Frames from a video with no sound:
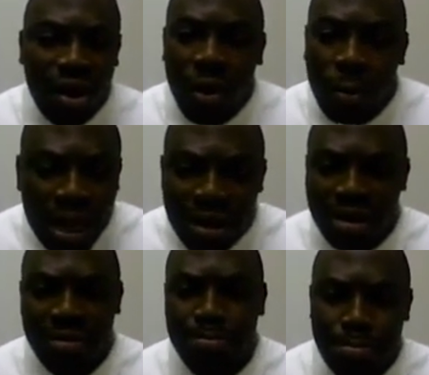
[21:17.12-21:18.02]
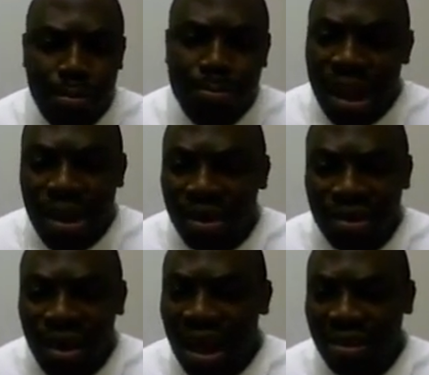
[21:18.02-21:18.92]
or $1
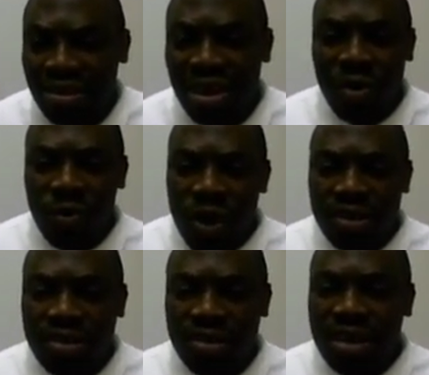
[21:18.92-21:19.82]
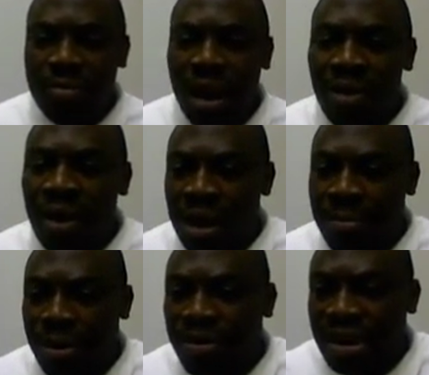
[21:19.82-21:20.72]
billion? Which system are you going
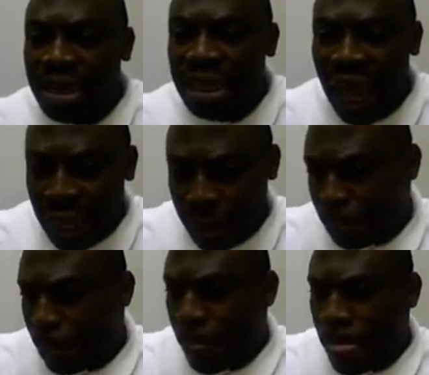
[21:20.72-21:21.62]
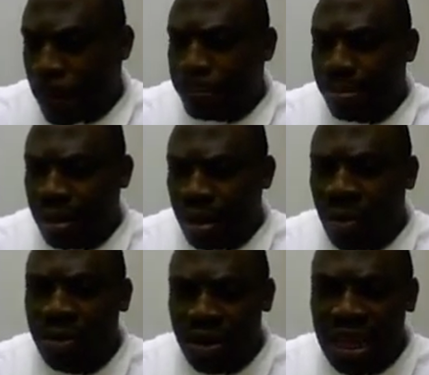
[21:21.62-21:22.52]
to be using then?
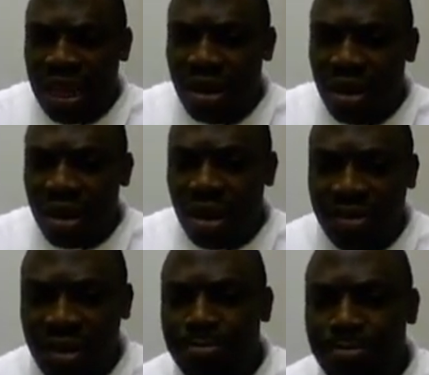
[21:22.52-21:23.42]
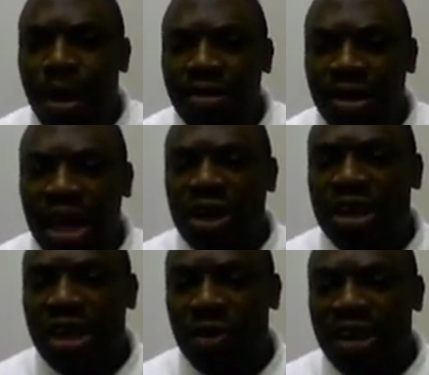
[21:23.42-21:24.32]
Are we together? It's important that
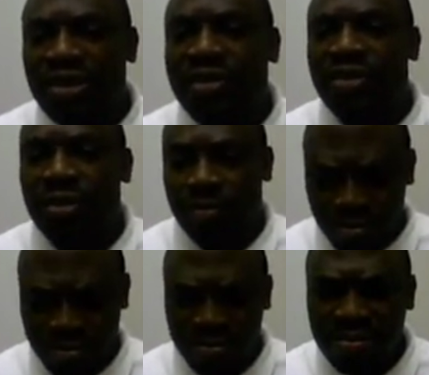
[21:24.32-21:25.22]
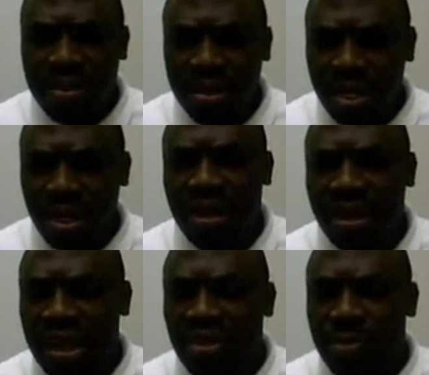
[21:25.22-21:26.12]
we deal with these
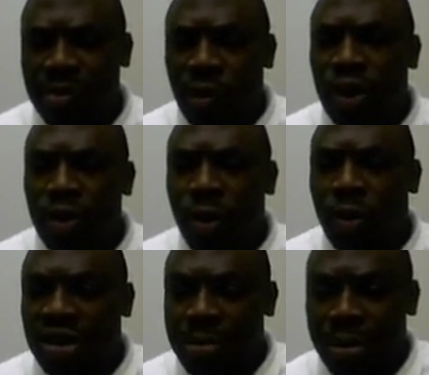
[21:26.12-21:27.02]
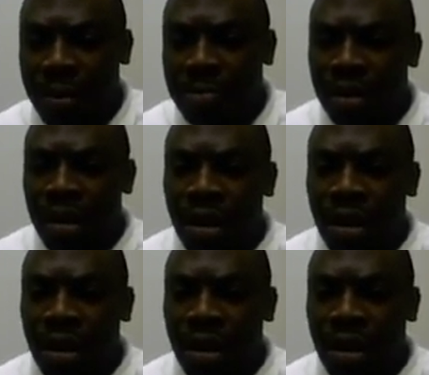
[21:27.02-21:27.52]
things before we go deeper,